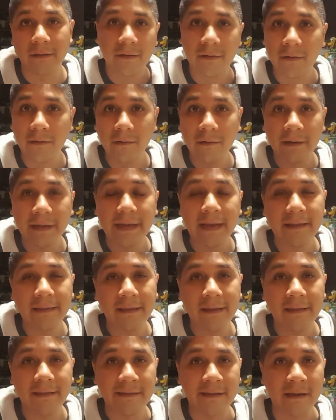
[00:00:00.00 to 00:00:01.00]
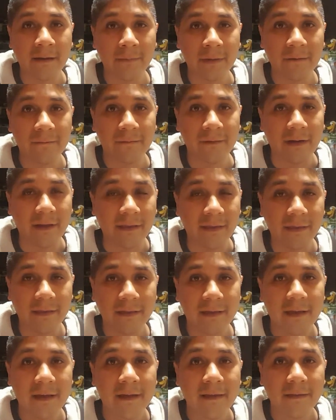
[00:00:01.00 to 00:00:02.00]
So looking at these settlement funds,